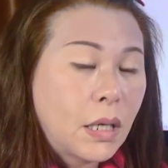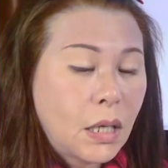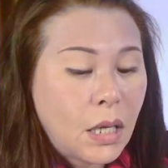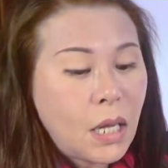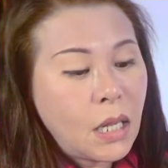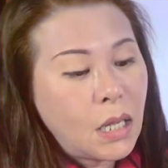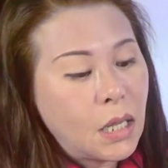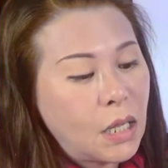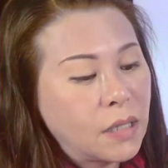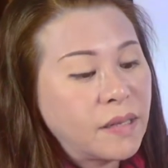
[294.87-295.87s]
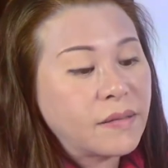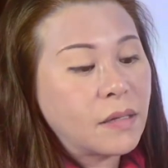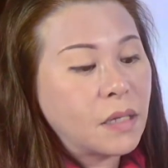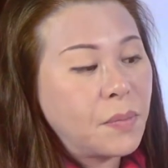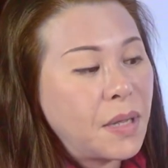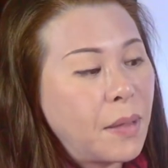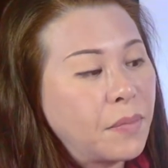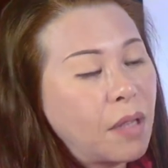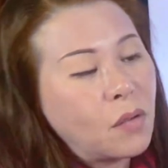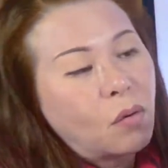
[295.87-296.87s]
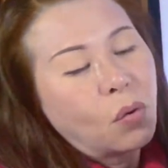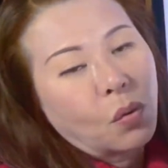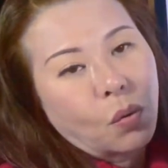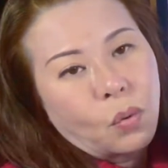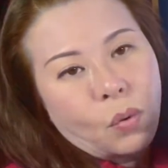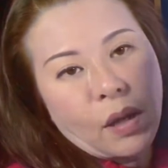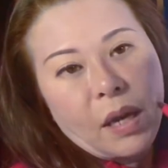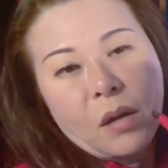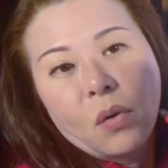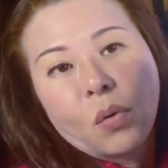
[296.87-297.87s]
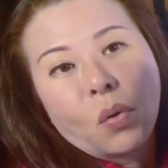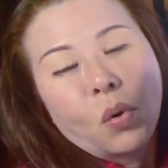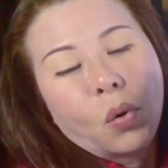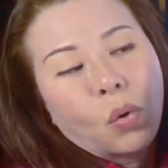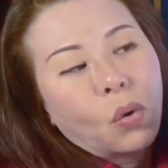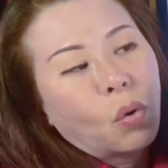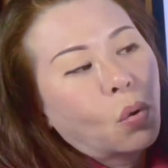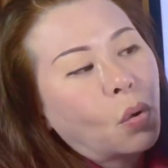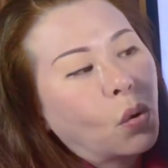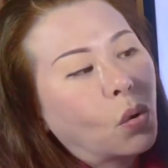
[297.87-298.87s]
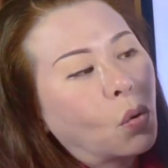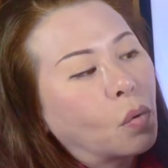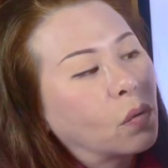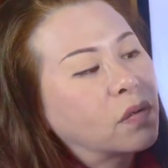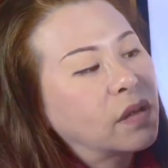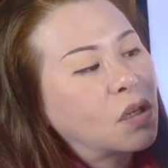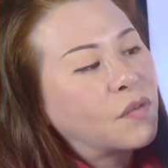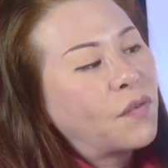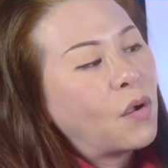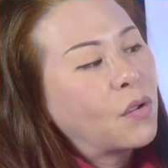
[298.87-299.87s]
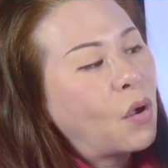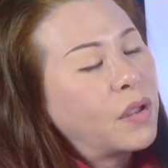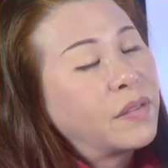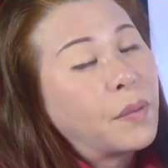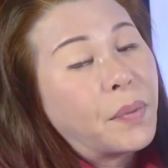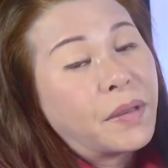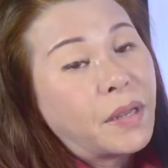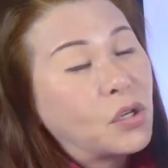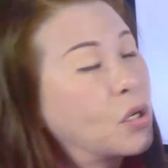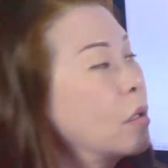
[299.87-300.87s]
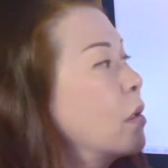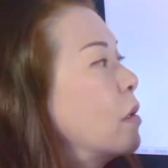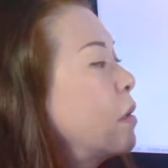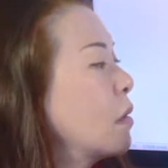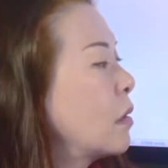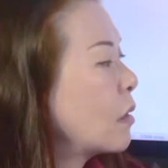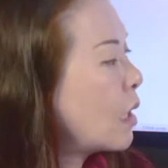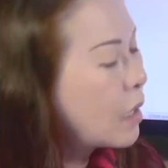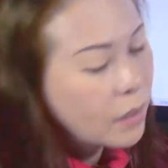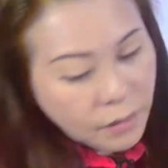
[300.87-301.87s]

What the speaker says: Okay, 6:30 p.m. Then you look. Okay, look. search for your interpretation. Okay,